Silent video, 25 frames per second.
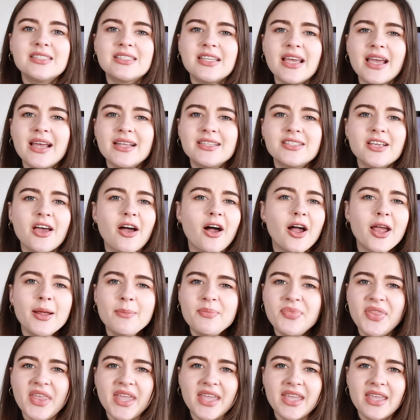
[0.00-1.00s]
said,
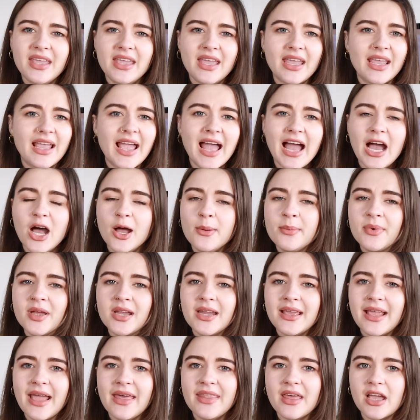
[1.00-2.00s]
I'm thinking how I'm going
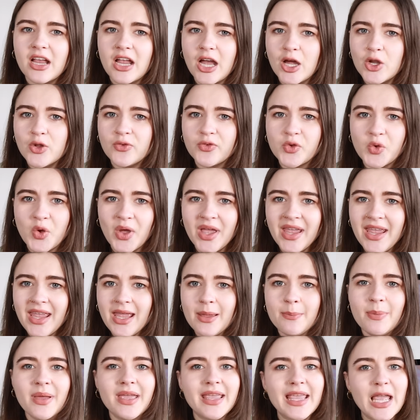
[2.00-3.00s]
to get that gun off your
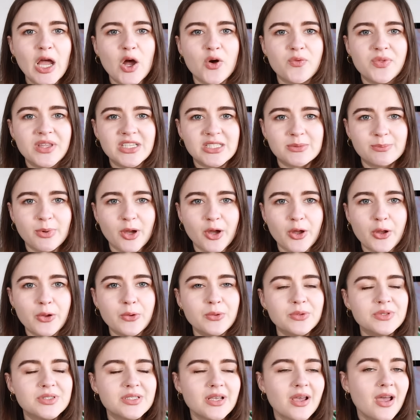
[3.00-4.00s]
hip and get off this
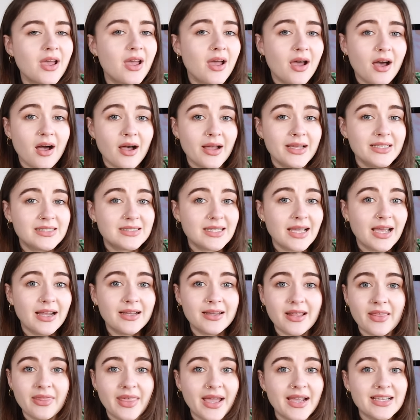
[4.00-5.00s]
boat. I
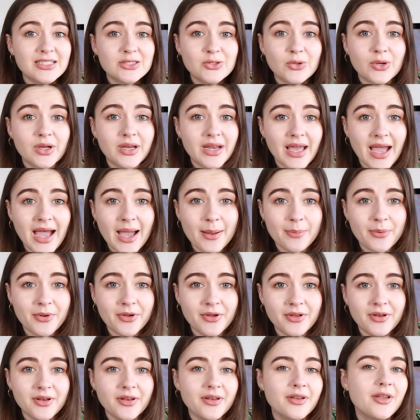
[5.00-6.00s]
said, That is not going to
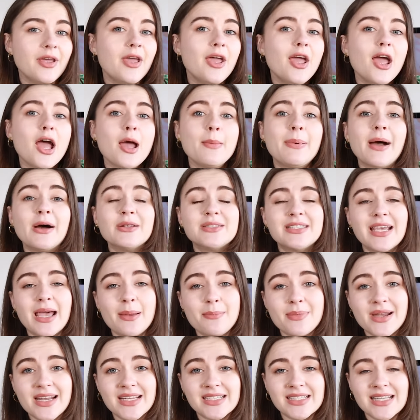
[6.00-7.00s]
happen. About
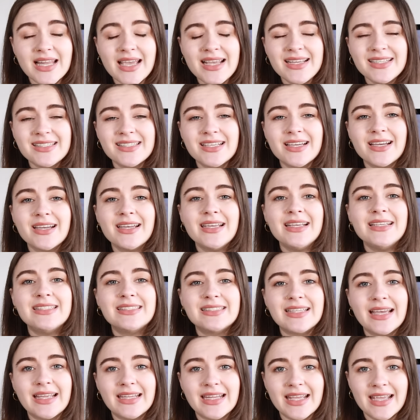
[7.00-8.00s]
10 minutes later, he
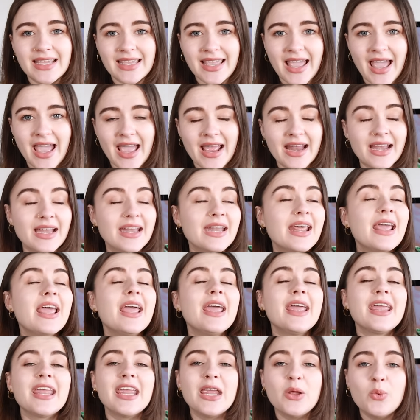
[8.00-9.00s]
said it again.
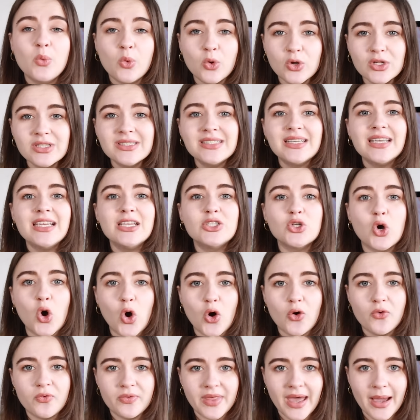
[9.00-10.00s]
He wanted
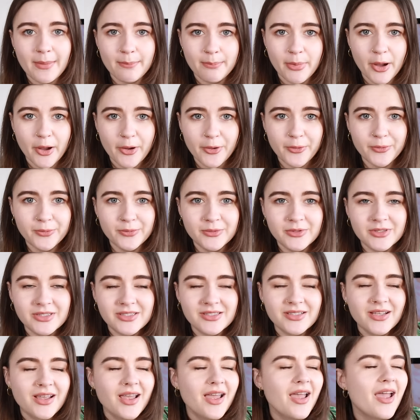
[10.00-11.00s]
off that
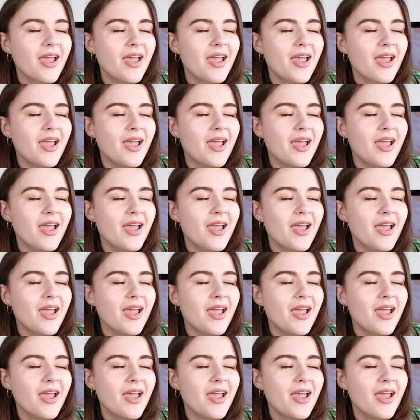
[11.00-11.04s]
boat.